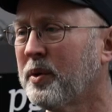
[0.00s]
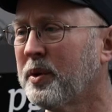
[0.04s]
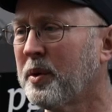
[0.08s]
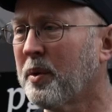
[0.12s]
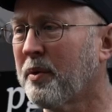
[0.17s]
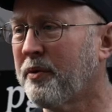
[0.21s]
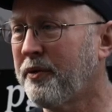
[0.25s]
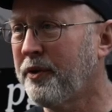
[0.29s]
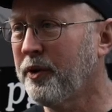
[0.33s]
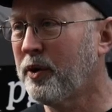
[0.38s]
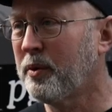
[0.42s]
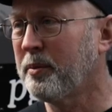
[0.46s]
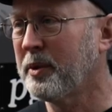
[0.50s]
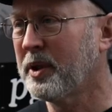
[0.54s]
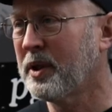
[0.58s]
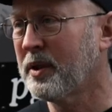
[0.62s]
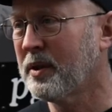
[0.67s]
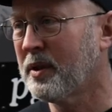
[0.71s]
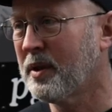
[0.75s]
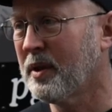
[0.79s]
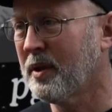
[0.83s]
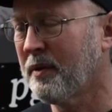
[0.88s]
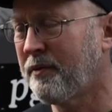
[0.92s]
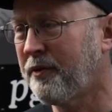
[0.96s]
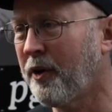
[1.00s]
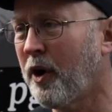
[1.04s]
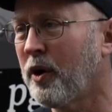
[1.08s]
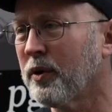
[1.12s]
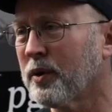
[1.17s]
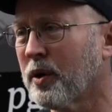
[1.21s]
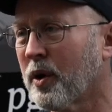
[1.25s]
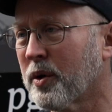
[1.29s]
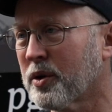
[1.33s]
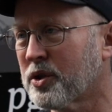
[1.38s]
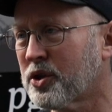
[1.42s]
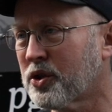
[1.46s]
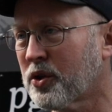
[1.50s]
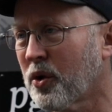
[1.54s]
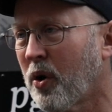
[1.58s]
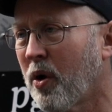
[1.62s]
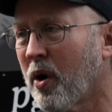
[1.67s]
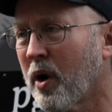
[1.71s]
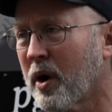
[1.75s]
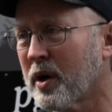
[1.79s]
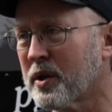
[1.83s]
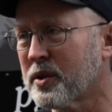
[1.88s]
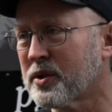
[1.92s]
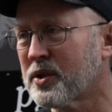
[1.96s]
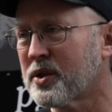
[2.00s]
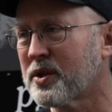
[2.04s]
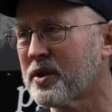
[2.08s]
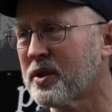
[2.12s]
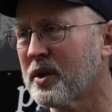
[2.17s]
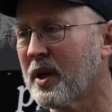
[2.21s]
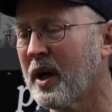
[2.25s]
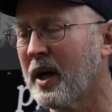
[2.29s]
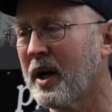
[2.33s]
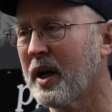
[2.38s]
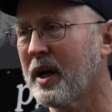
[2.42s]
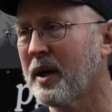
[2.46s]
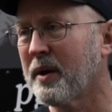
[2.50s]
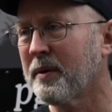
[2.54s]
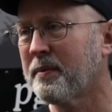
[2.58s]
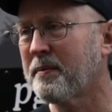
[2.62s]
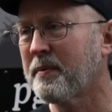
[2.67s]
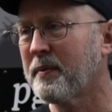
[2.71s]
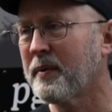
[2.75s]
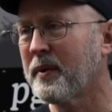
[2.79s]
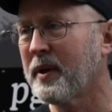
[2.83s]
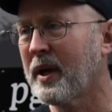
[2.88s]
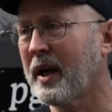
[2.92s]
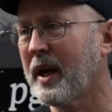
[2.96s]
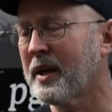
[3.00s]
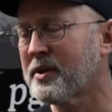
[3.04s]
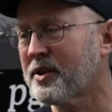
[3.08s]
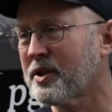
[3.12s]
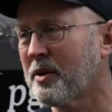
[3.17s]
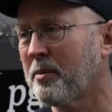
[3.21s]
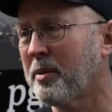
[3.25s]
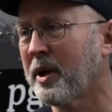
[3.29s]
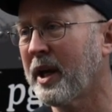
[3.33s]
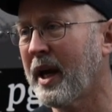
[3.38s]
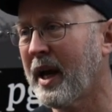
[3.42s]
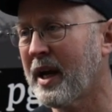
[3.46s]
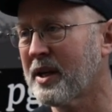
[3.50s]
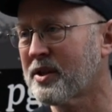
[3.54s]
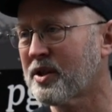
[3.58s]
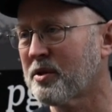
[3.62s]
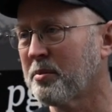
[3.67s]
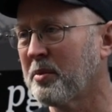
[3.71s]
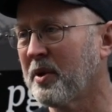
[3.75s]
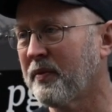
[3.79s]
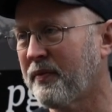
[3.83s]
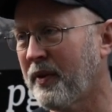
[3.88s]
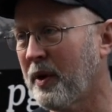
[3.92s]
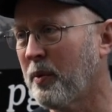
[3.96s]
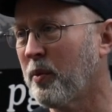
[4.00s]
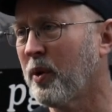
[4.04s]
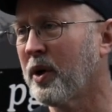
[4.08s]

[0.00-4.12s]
When they were filming Fault in Our Stars, somebody asked them if they